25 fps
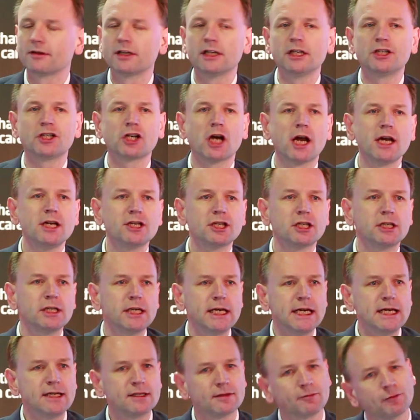the changing
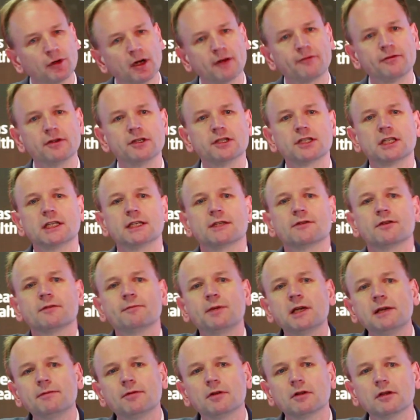needs and preferences of the
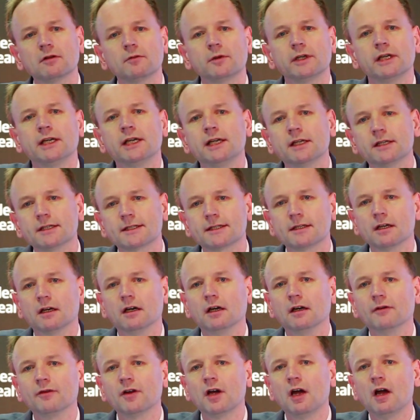people that we're here to
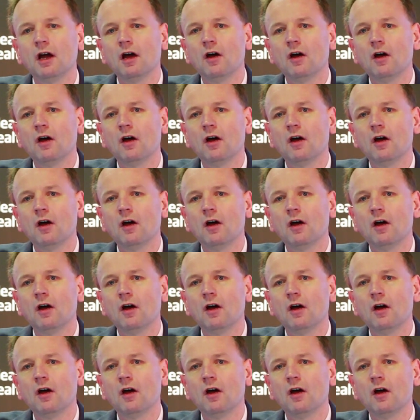serve,